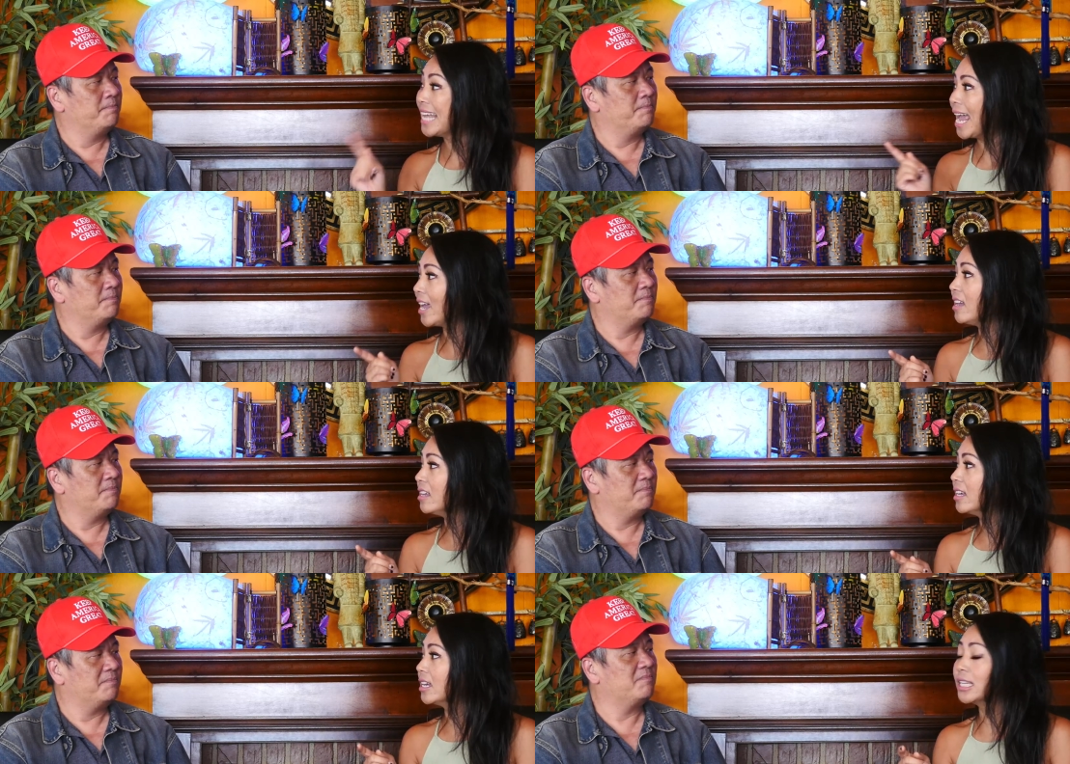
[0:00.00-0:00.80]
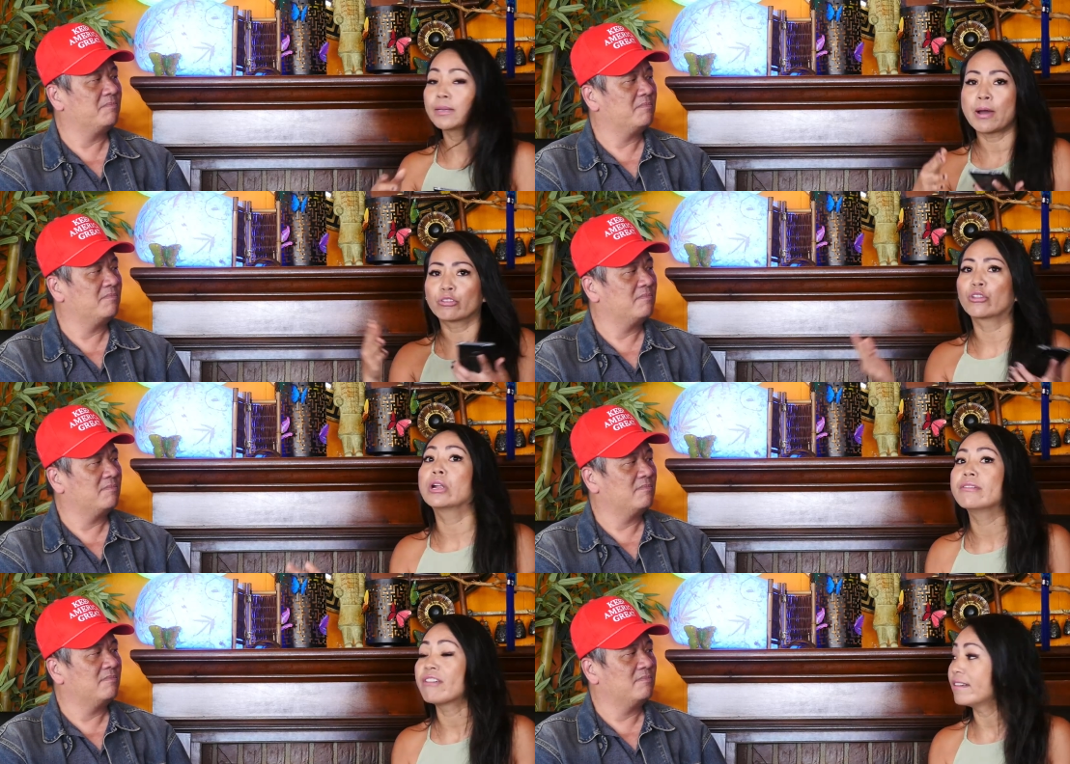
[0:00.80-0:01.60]
Speaker 1: day is about
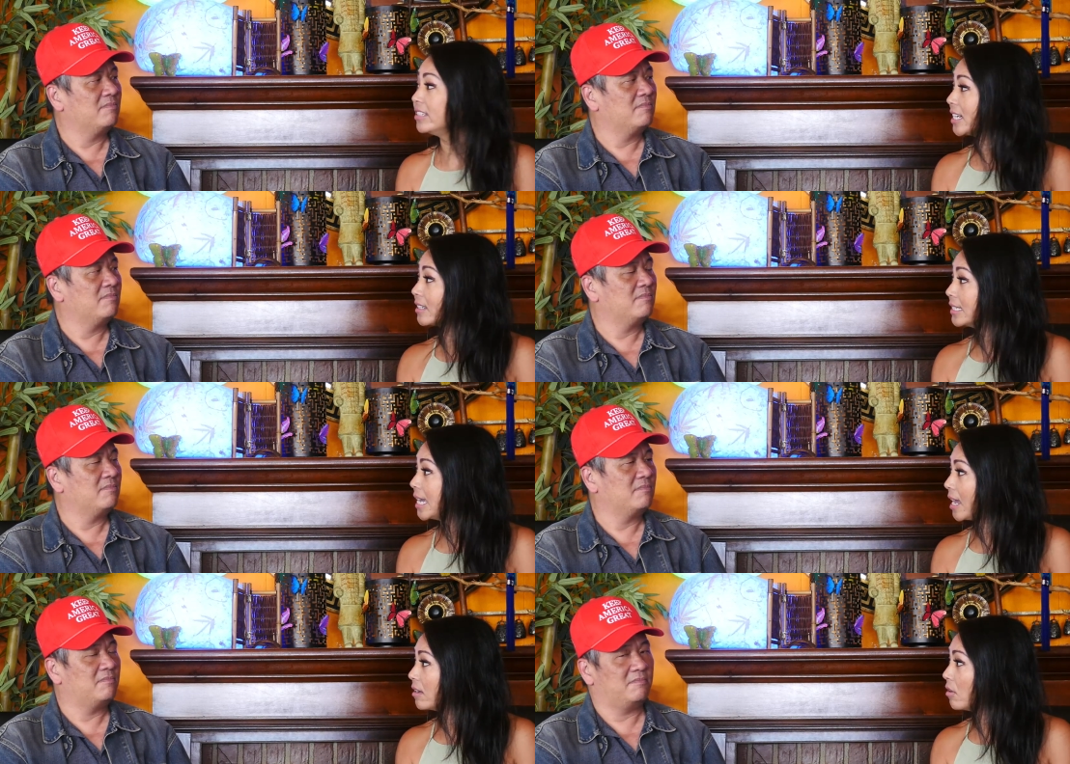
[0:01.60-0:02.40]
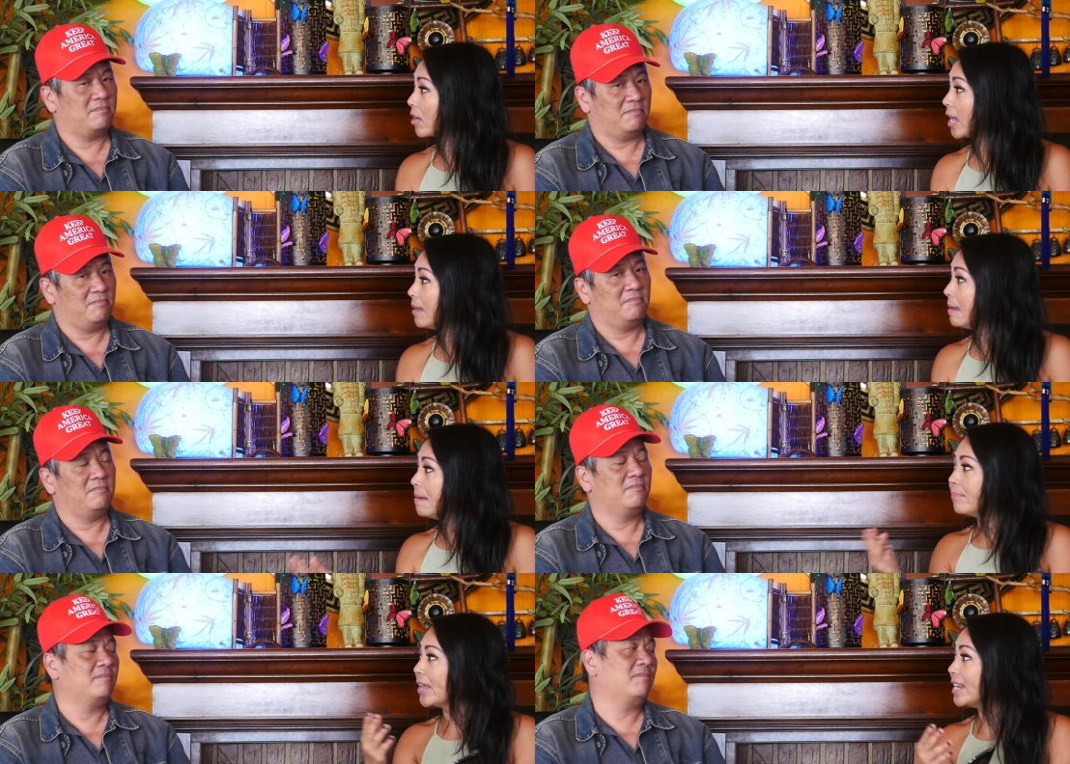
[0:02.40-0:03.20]
35 death a day. Okay,
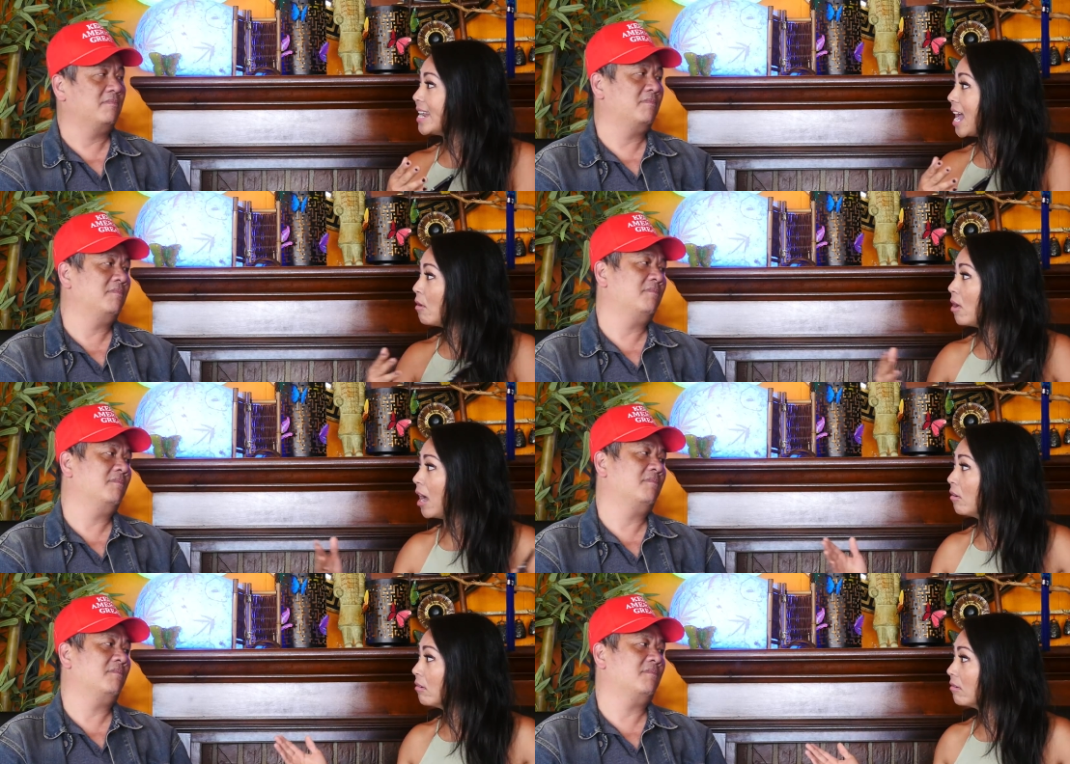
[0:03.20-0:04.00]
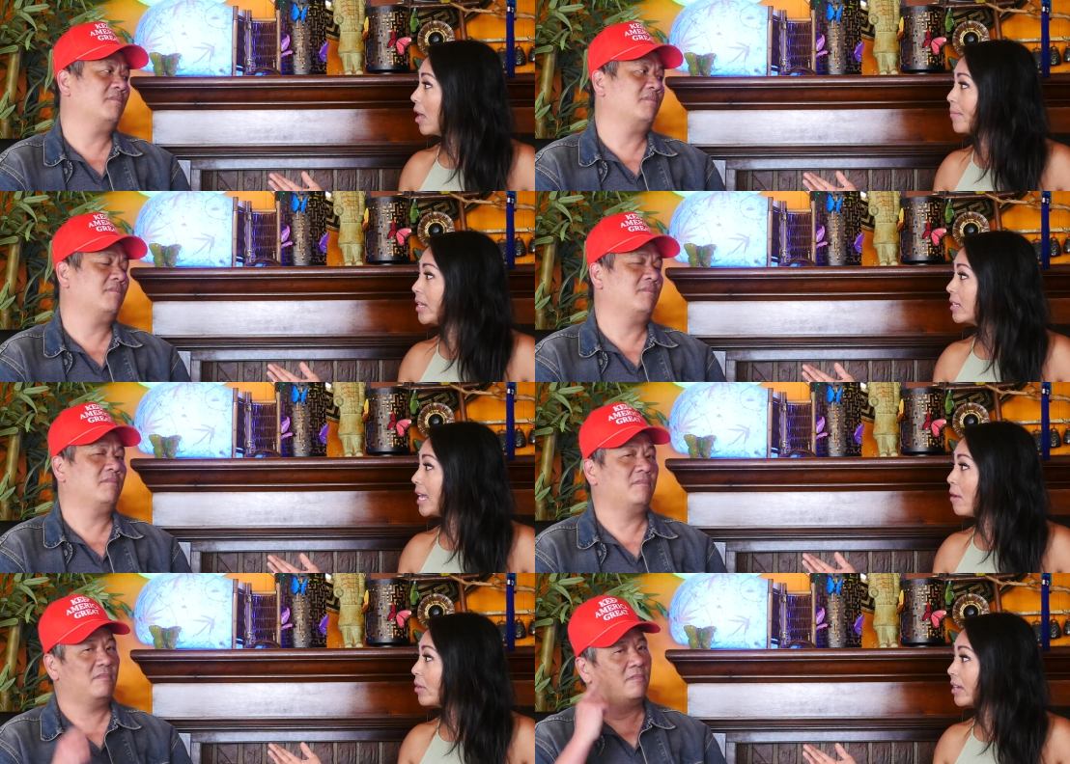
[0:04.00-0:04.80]
and now how i mean
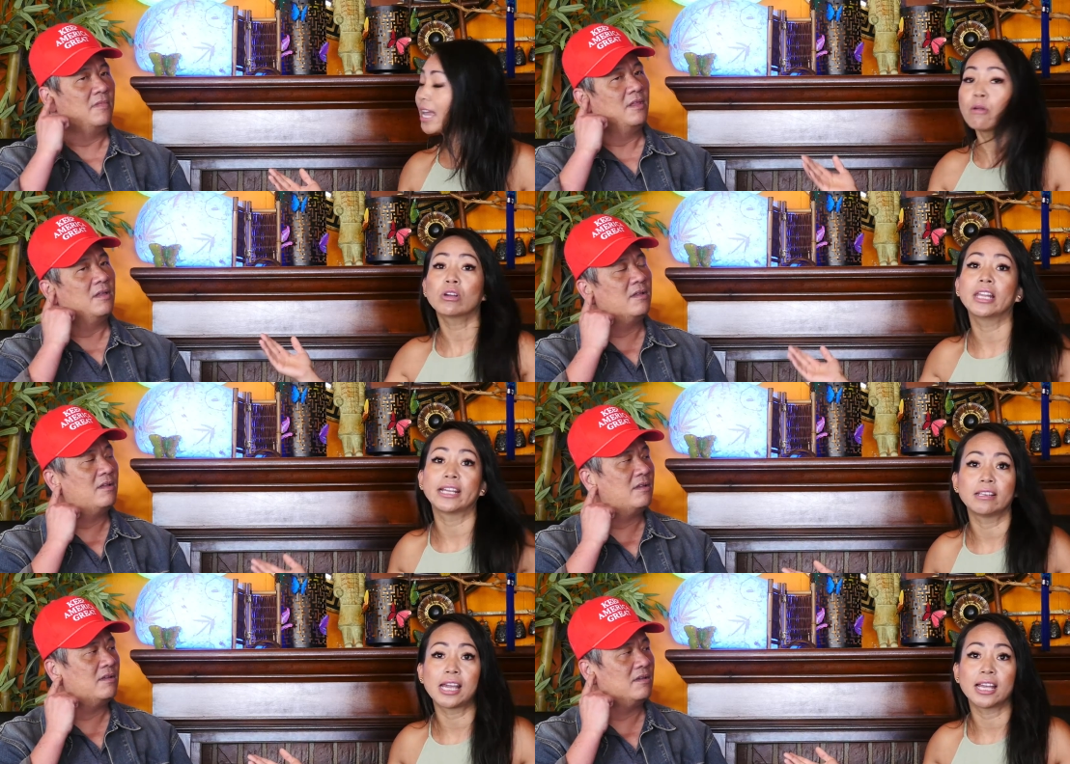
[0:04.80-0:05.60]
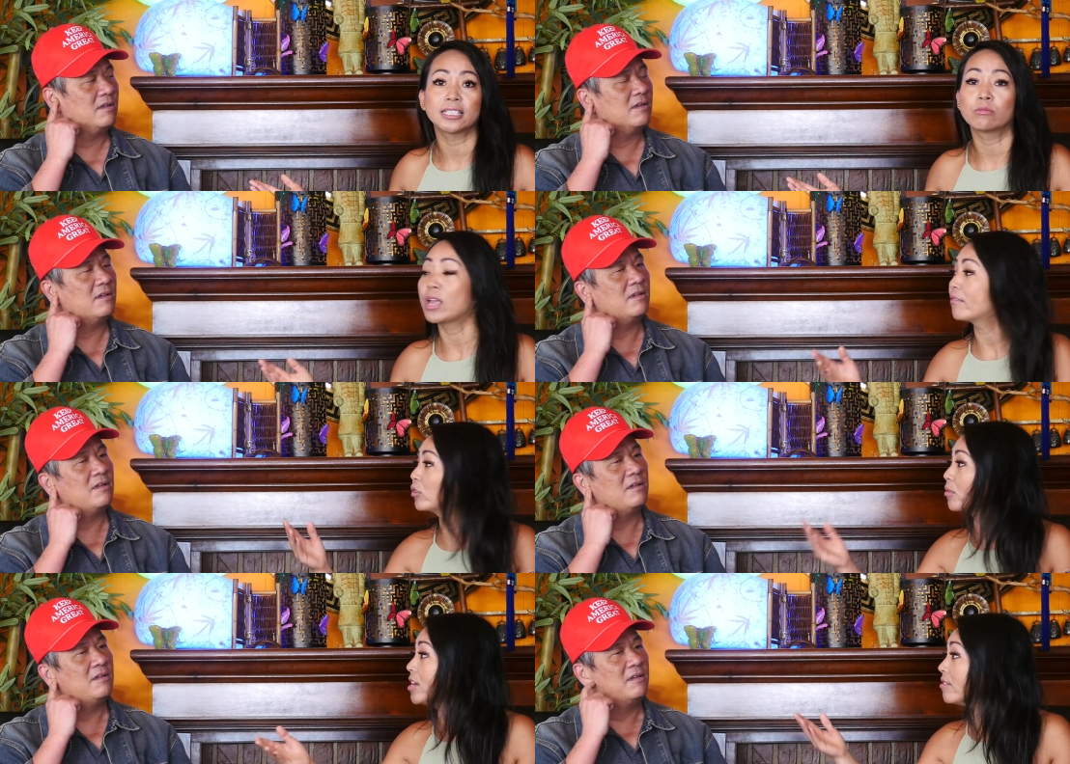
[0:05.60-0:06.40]
count it calculate you guys we have
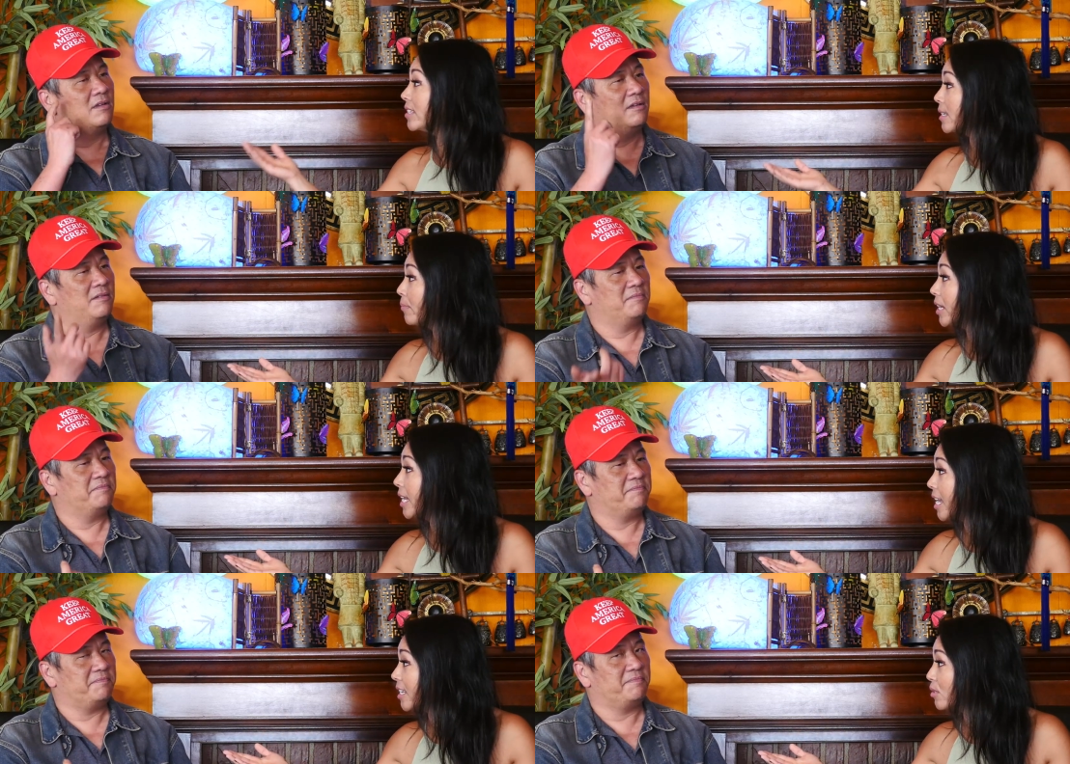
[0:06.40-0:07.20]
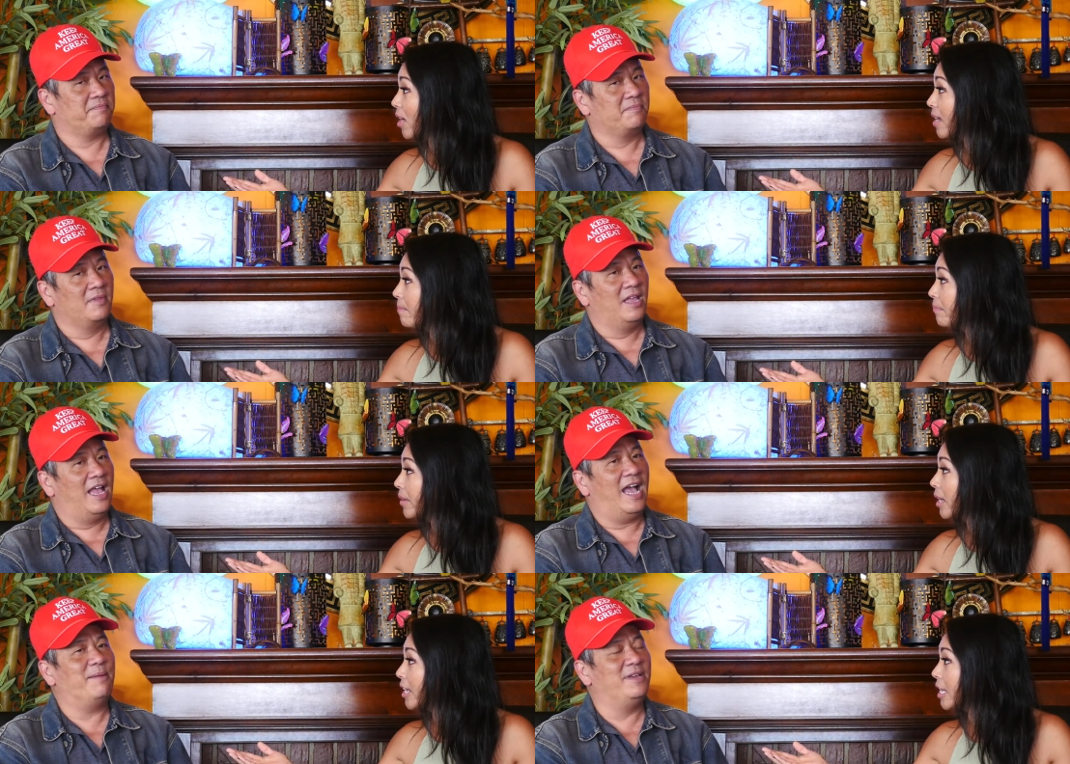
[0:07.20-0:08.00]
300 something days right
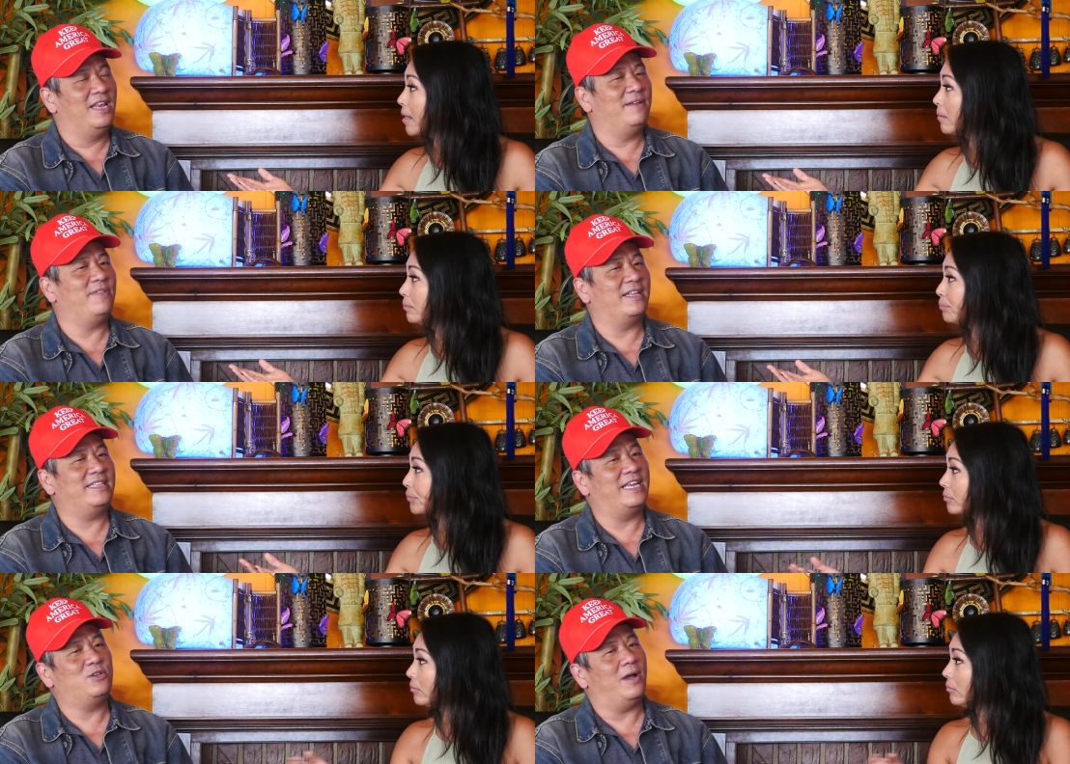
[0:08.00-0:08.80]
i believe
Speaker 2: yeah. that they try